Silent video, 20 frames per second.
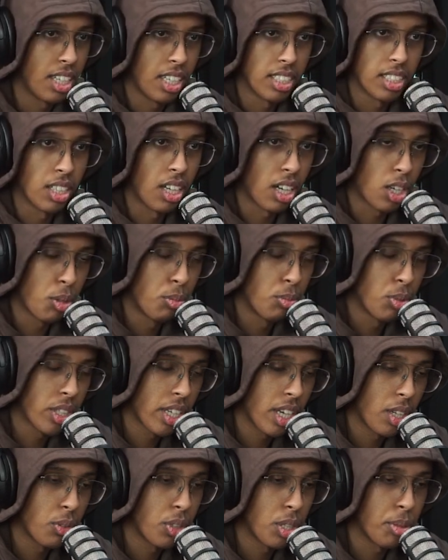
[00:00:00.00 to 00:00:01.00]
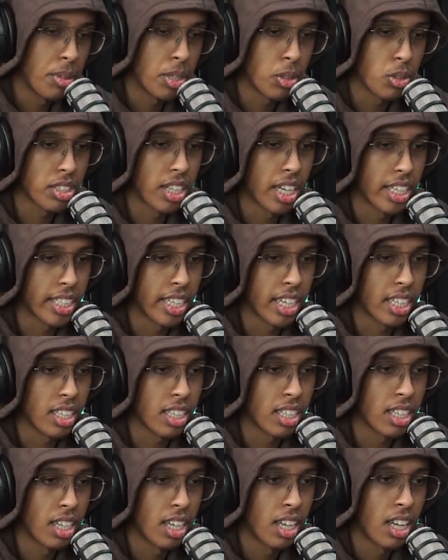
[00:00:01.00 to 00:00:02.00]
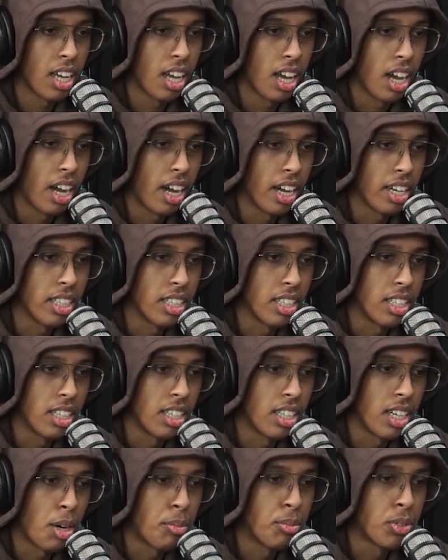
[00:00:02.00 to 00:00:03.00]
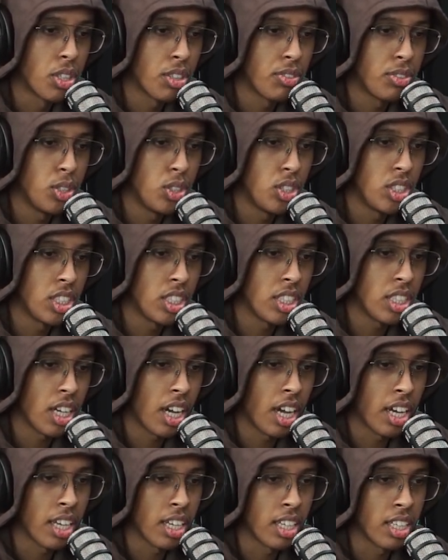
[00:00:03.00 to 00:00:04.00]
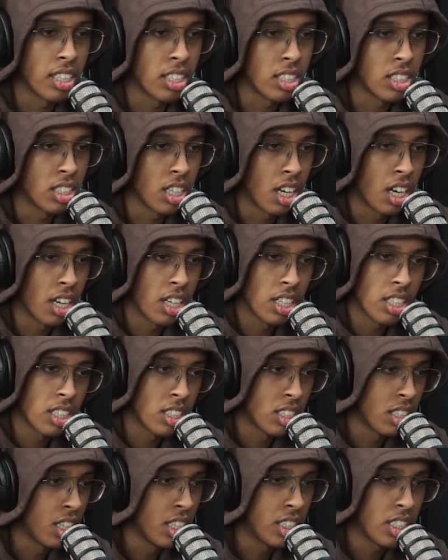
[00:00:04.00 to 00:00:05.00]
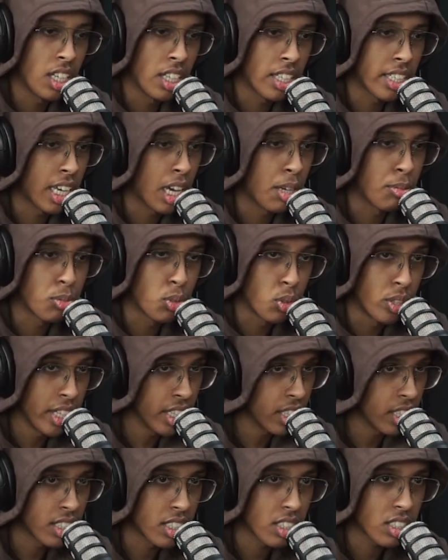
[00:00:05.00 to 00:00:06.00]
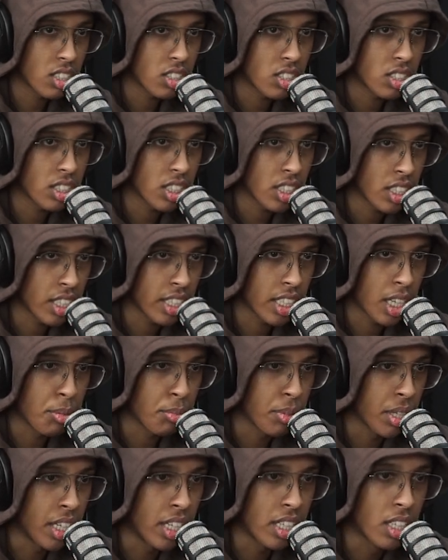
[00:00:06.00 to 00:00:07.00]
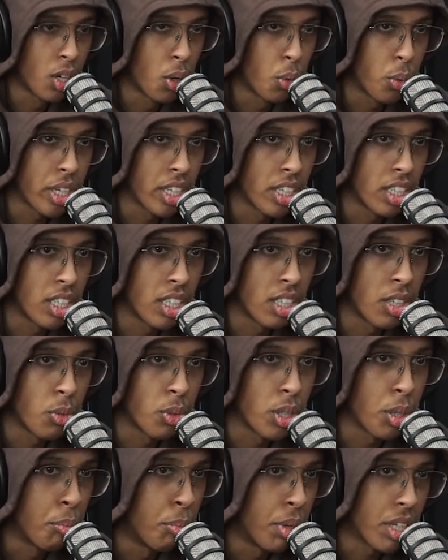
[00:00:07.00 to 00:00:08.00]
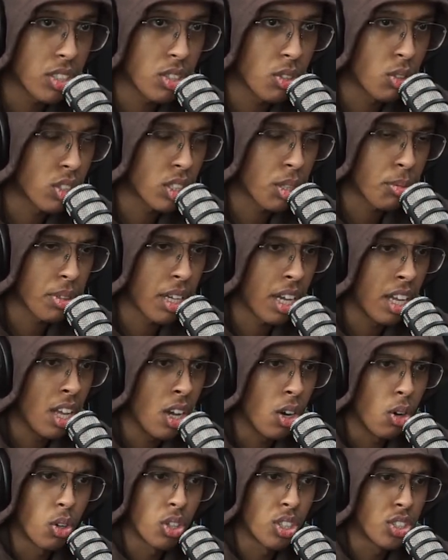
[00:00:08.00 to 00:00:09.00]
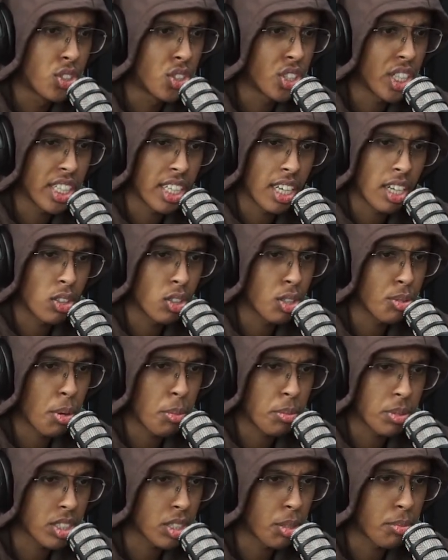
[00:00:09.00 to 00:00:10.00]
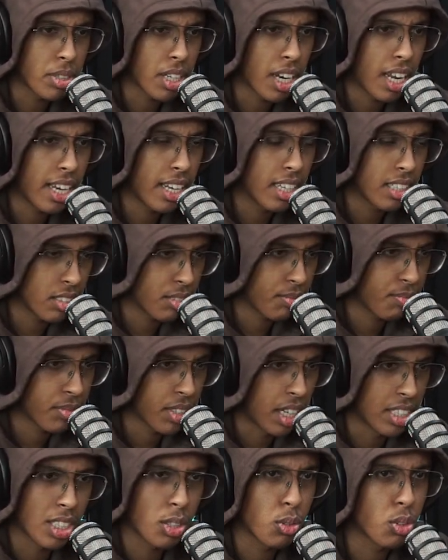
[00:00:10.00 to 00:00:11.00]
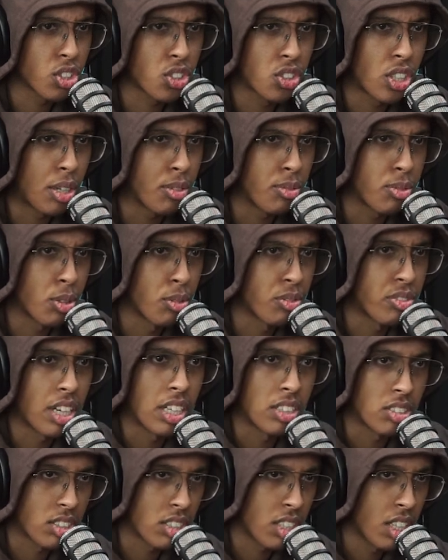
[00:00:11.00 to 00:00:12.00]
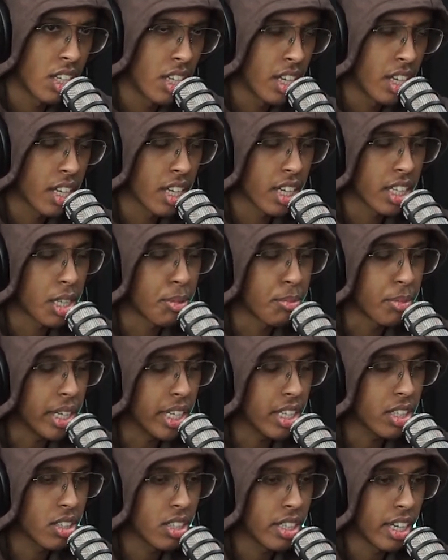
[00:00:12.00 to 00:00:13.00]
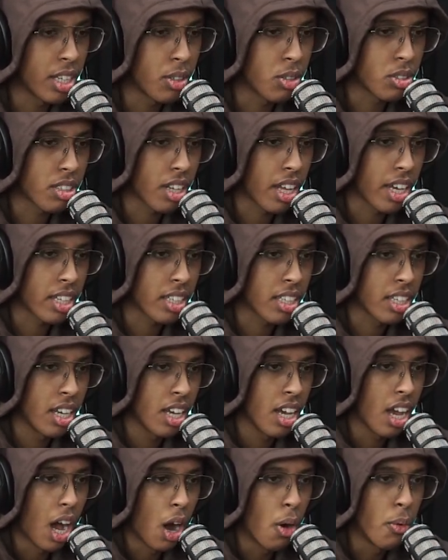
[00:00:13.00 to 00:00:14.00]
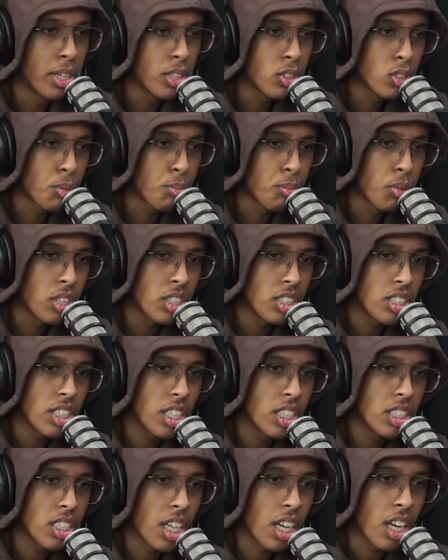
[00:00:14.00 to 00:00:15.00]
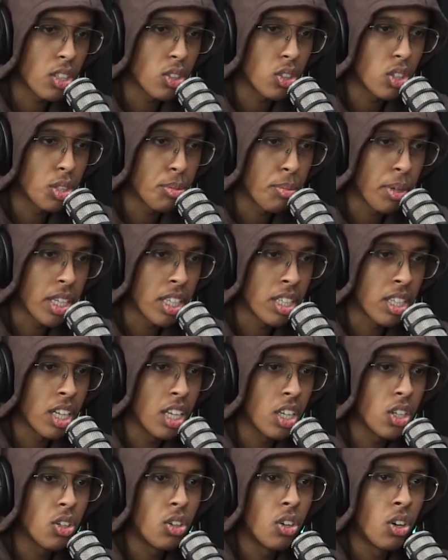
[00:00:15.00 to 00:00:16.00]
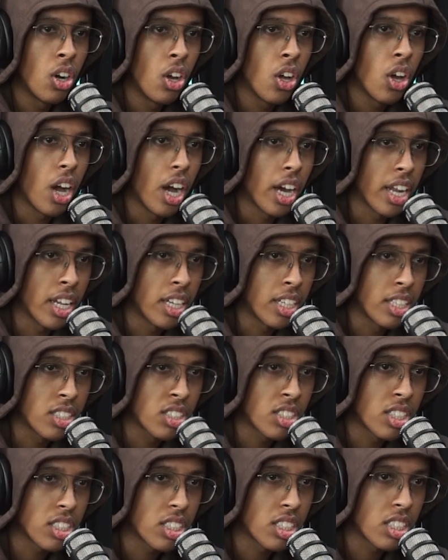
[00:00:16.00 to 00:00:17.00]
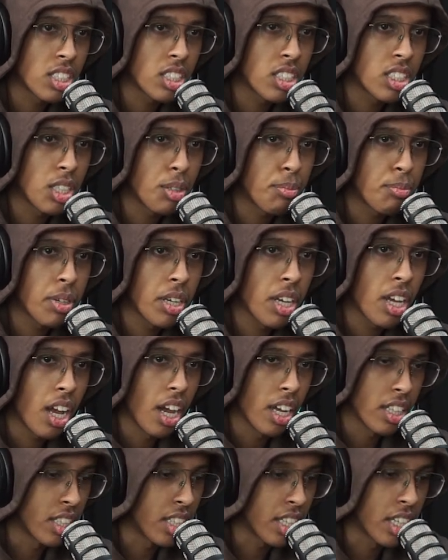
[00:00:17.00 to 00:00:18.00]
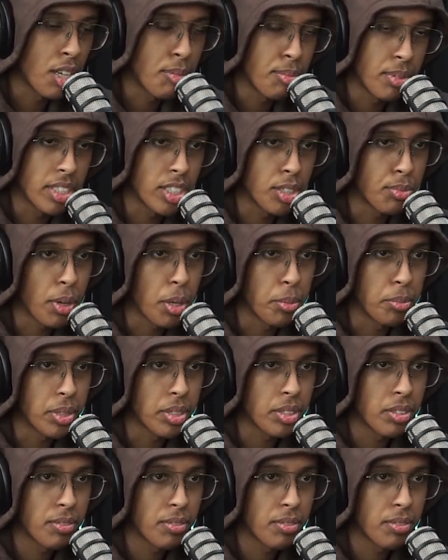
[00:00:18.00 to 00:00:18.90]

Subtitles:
and I communicated with him, and he was like, "Yeah, I'm a refugee. I literally came today in this country. He came illegal with a bus or something or train. I don't remember something like that. I think it was train from France. He came illegally, and he was like, I went to the police station and I told them I'm illegal and I need citizenship, and they gave me this paper.